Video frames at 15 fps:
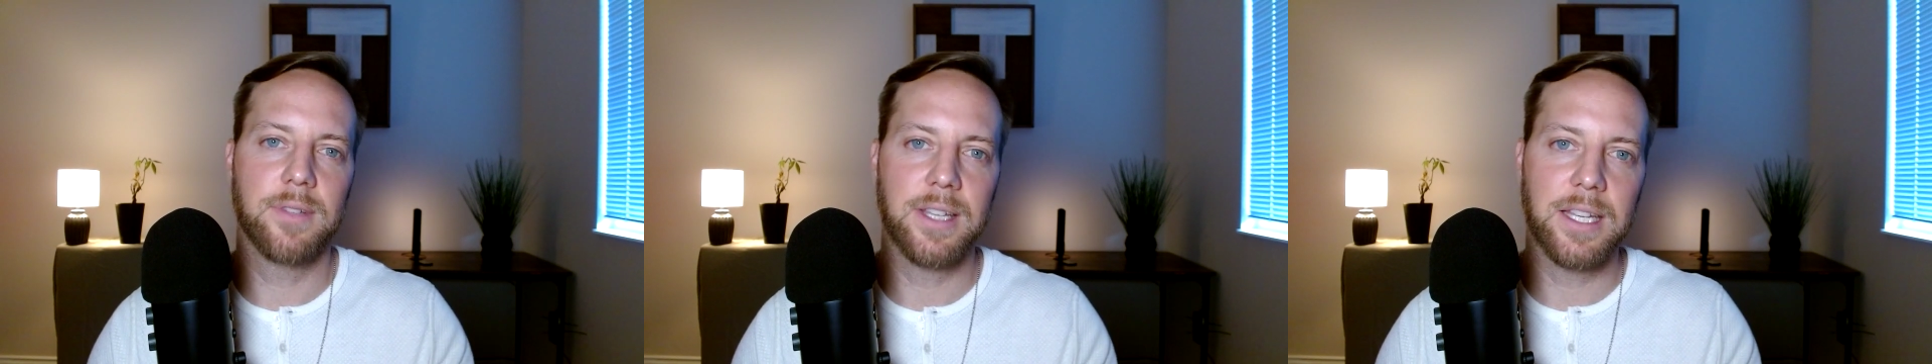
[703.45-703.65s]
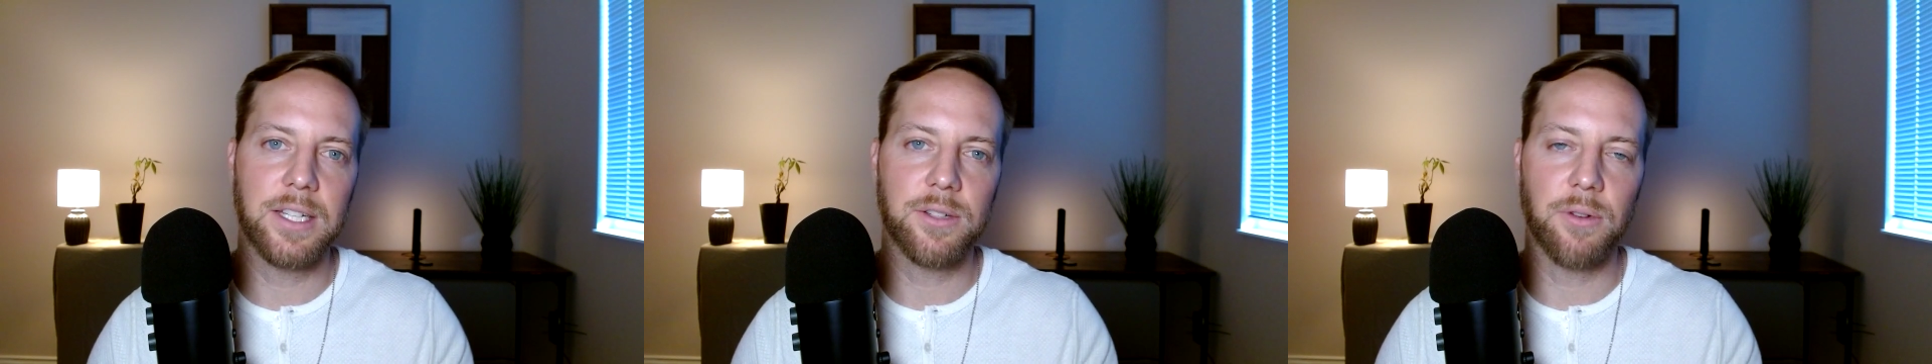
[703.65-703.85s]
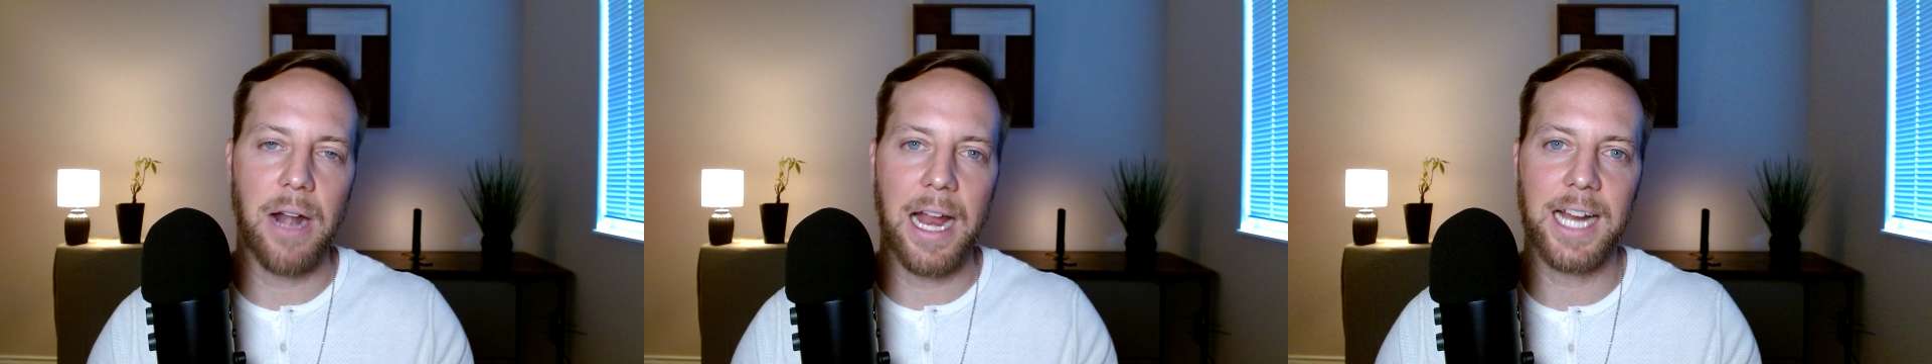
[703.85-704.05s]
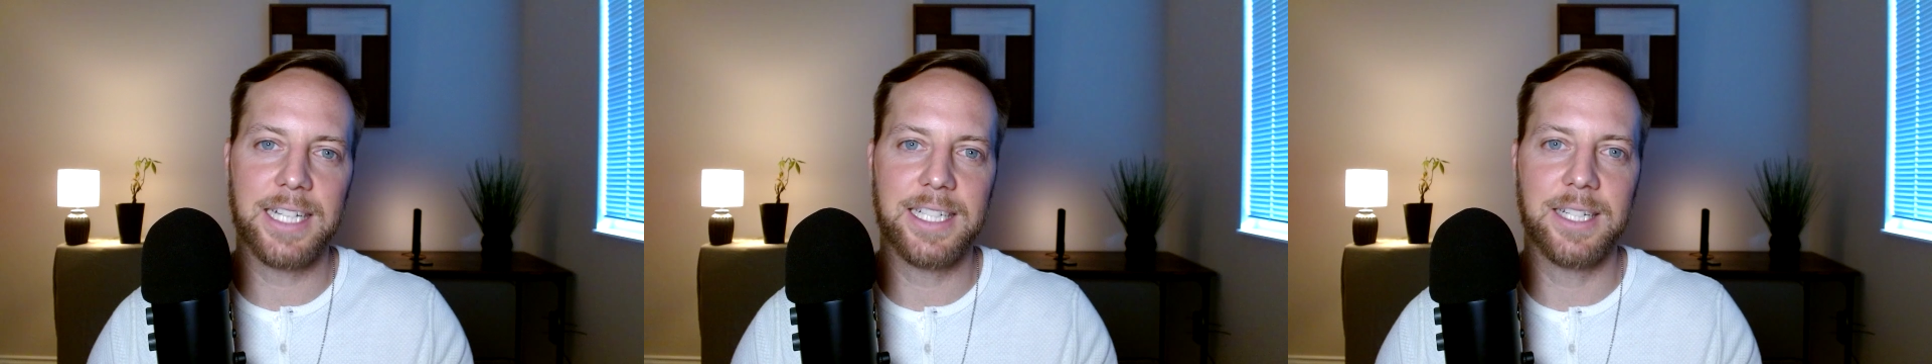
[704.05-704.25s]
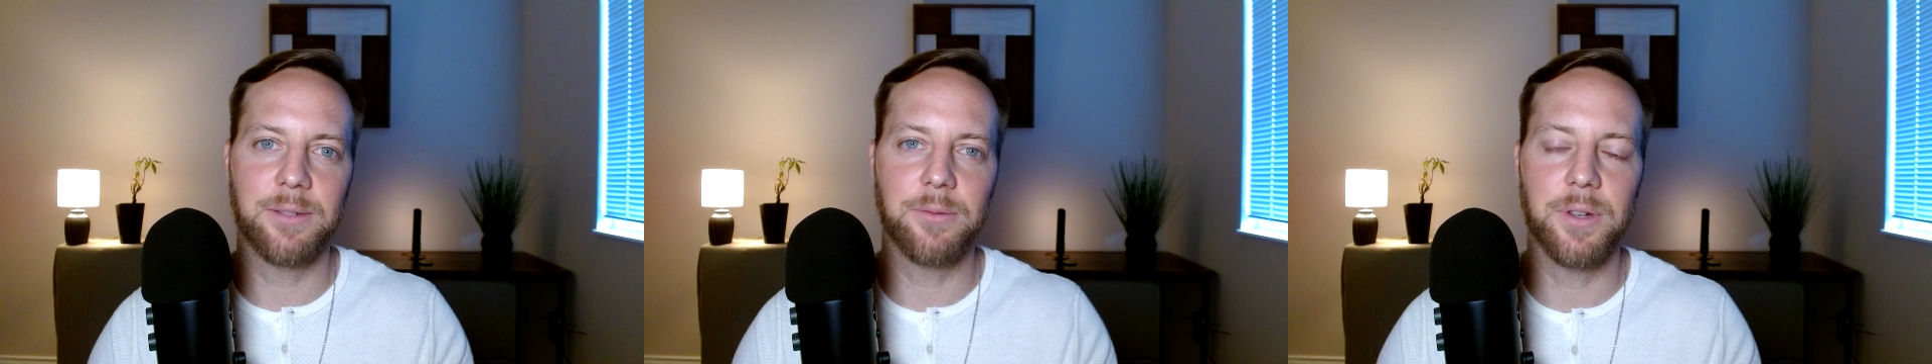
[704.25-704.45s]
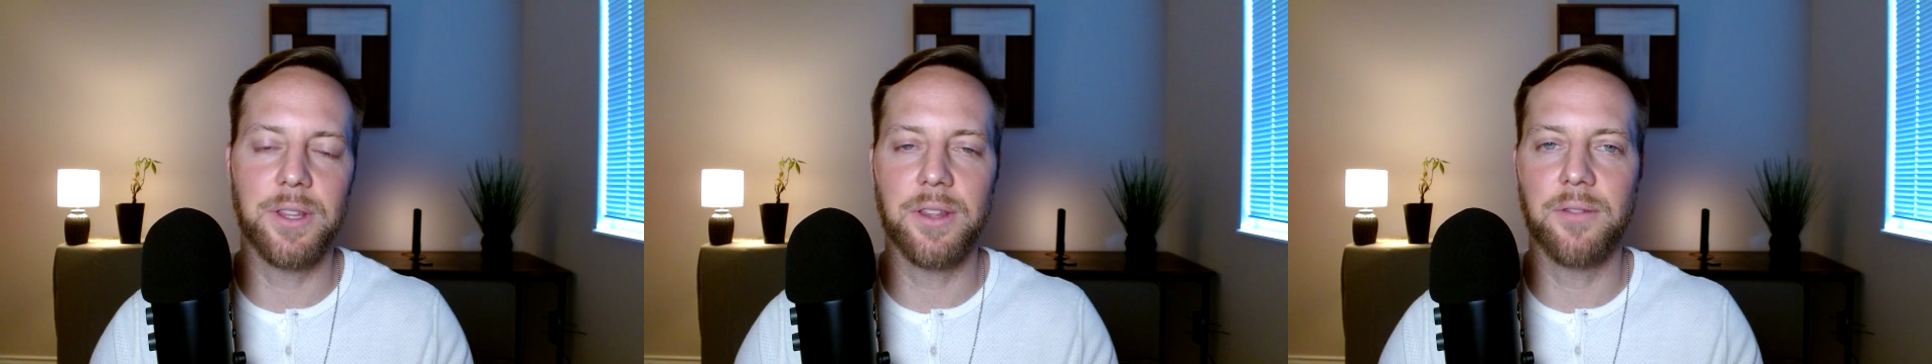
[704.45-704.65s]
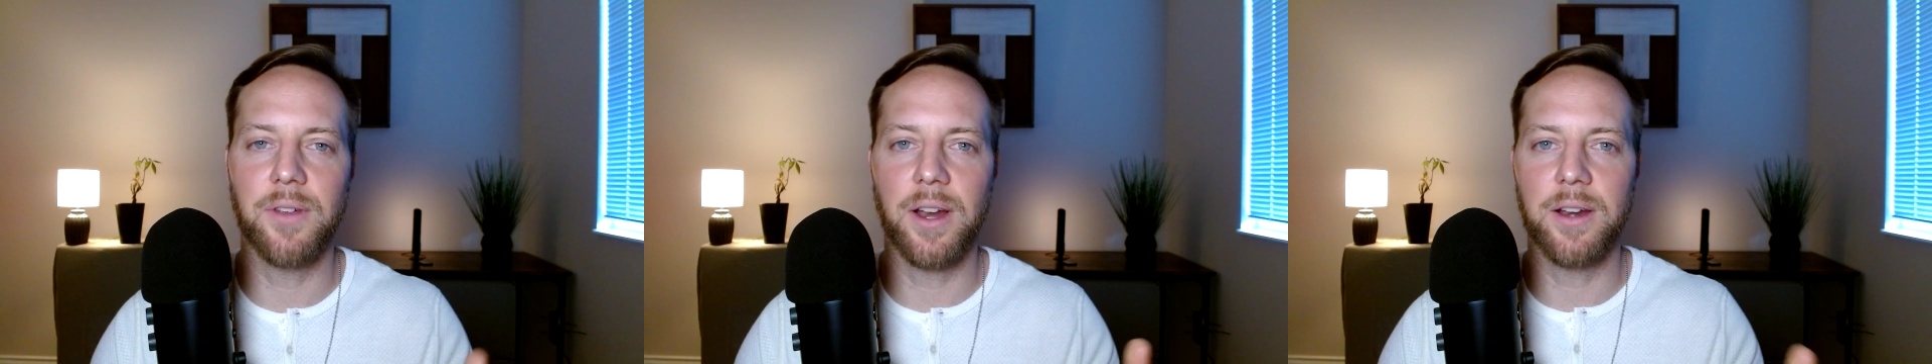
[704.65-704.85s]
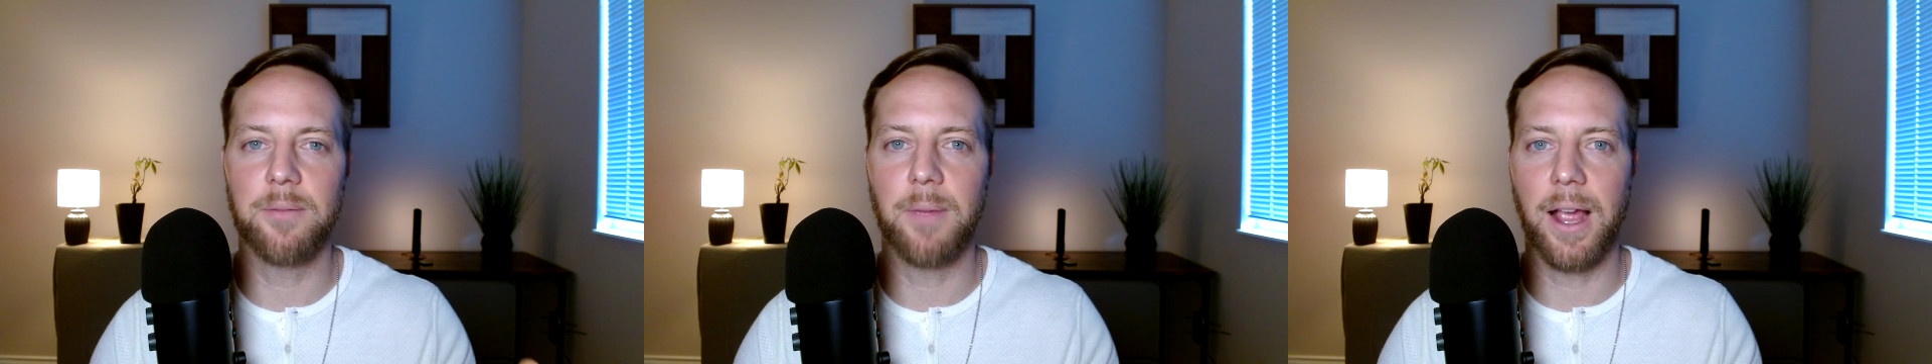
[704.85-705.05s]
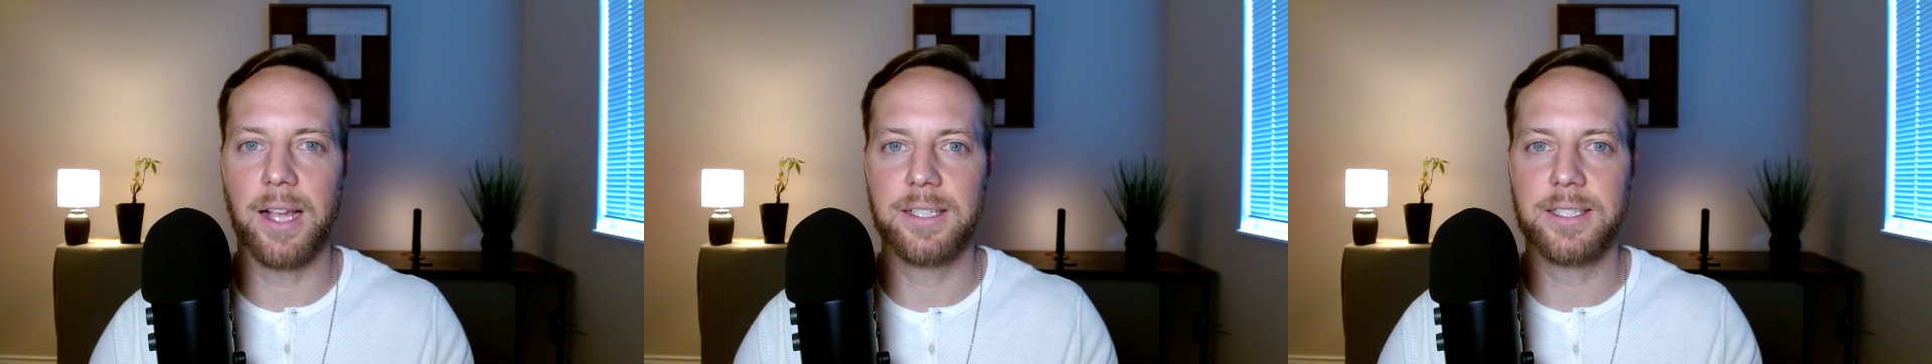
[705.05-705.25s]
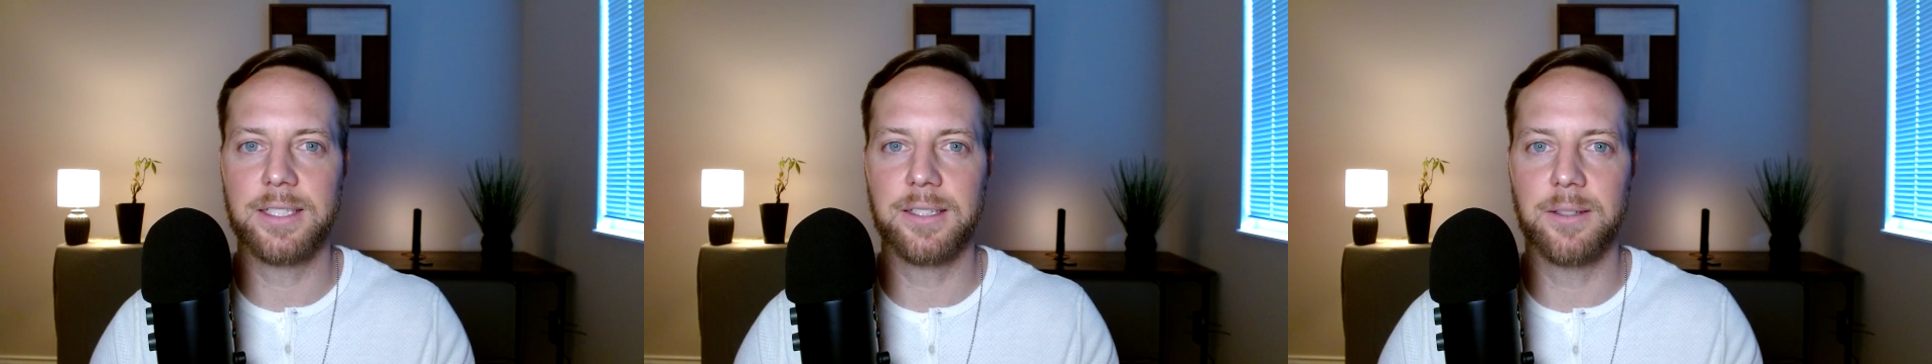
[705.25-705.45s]
interacting with a very
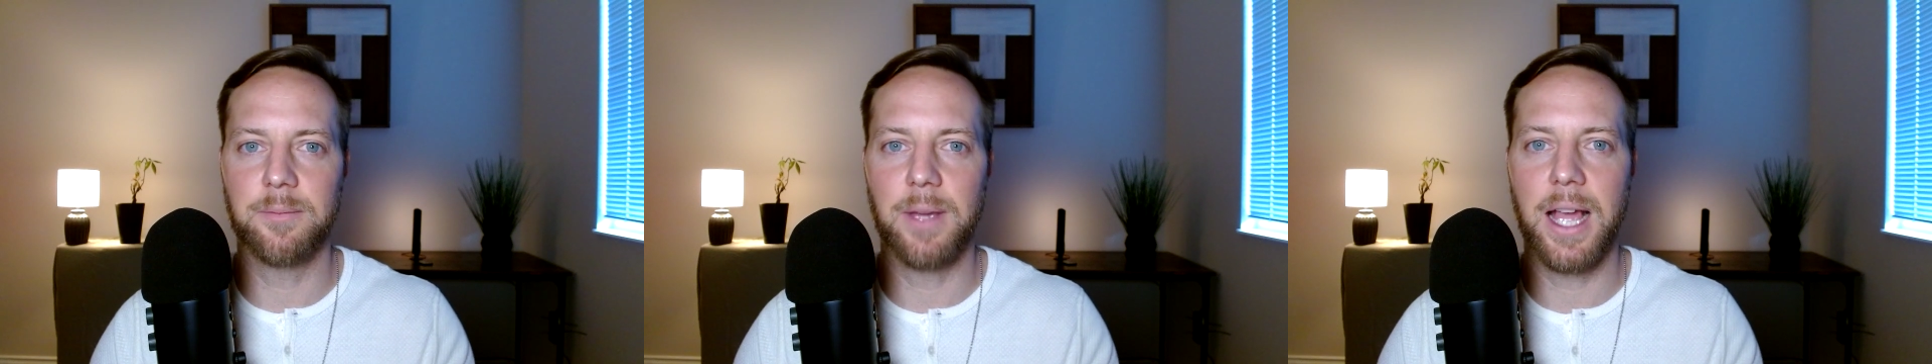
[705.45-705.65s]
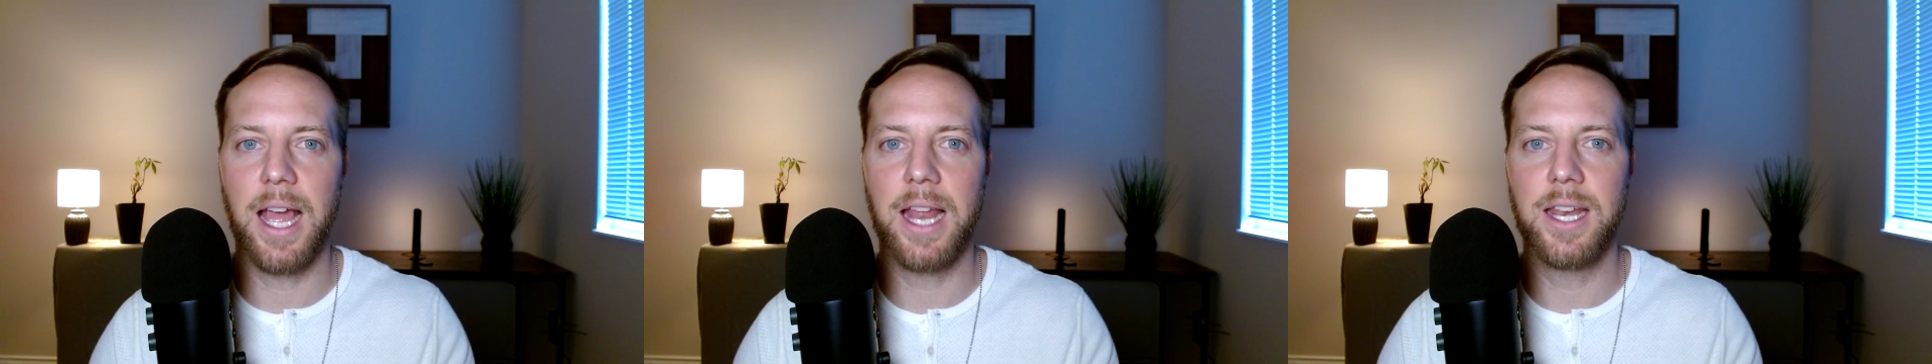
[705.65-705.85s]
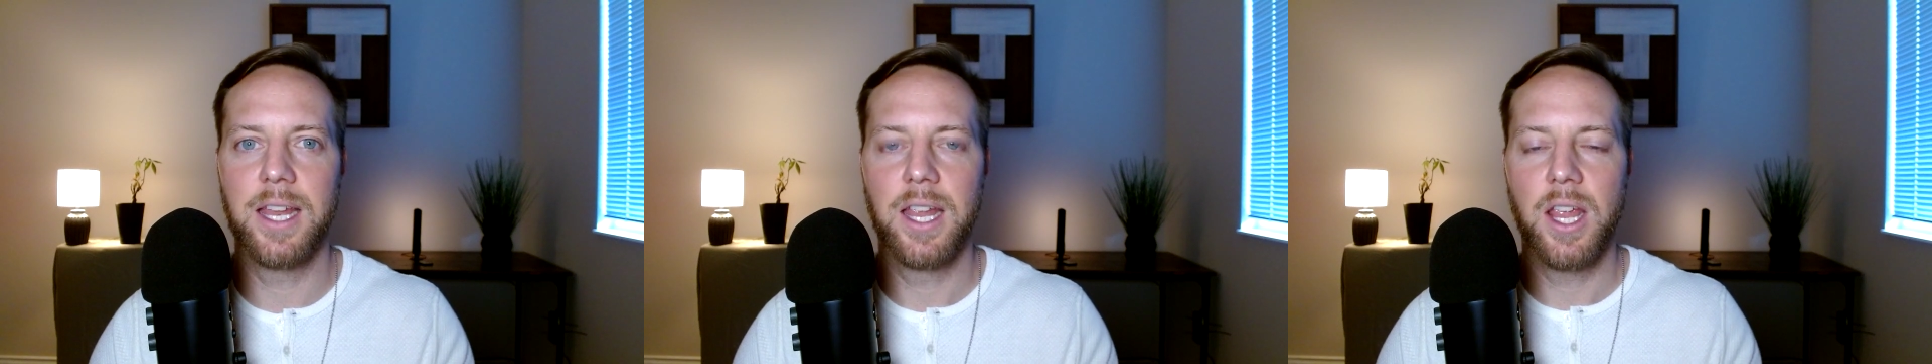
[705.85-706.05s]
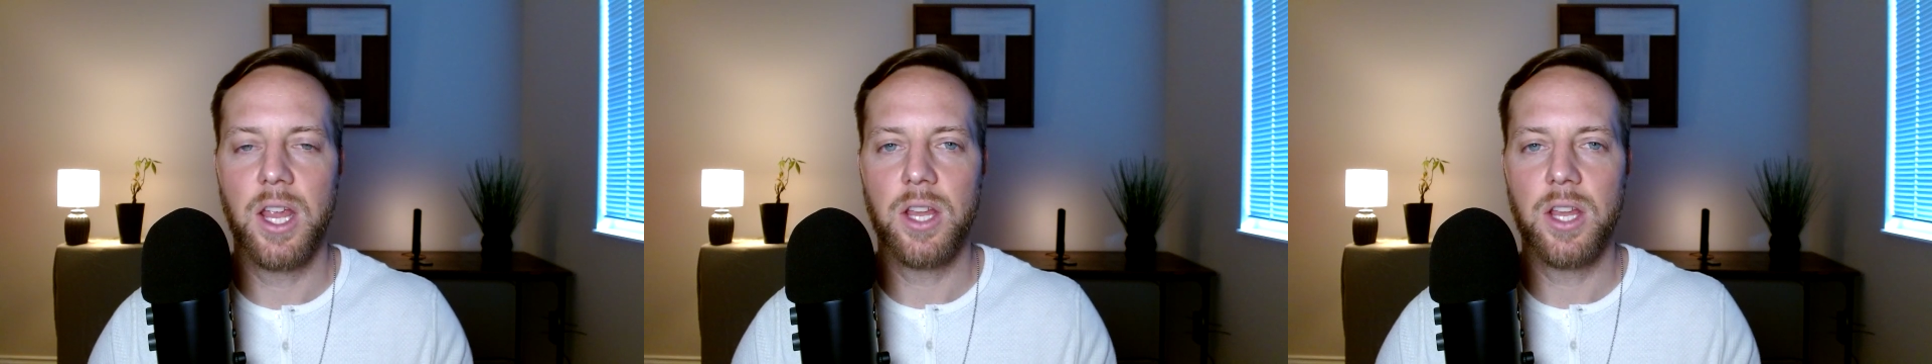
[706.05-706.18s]
masculine man,